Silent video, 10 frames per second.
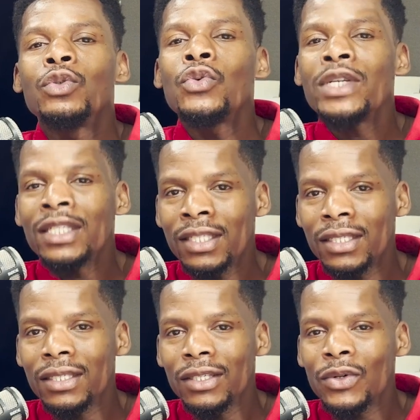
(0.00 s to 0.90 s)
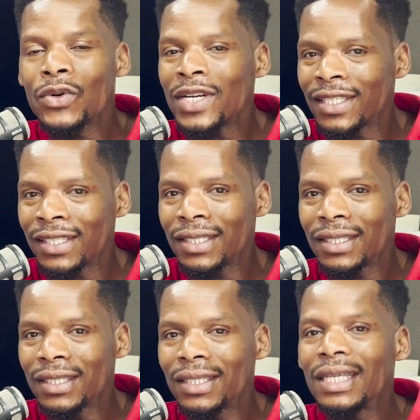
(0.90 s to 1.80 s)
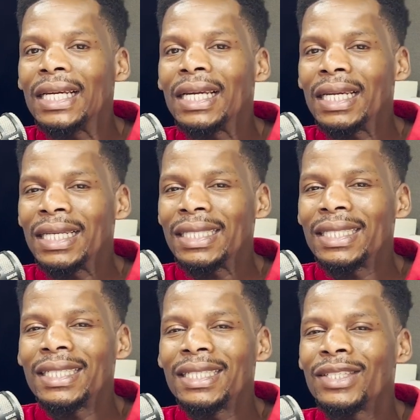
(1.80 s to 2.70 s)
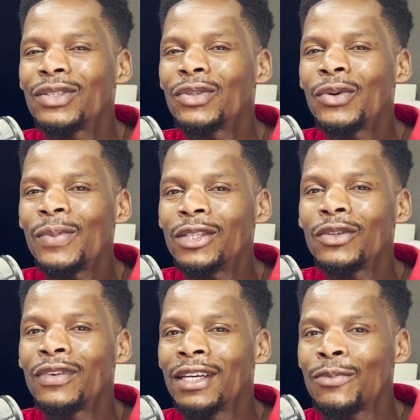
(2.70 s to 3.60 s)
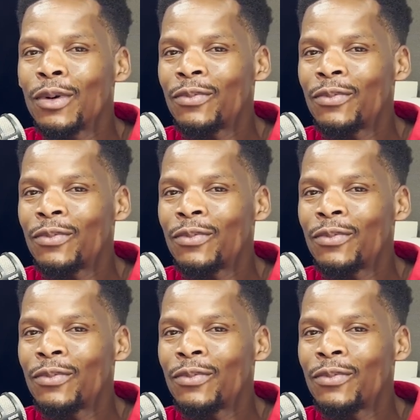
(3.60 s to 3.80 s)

Chris. Chris is so much of a hip hop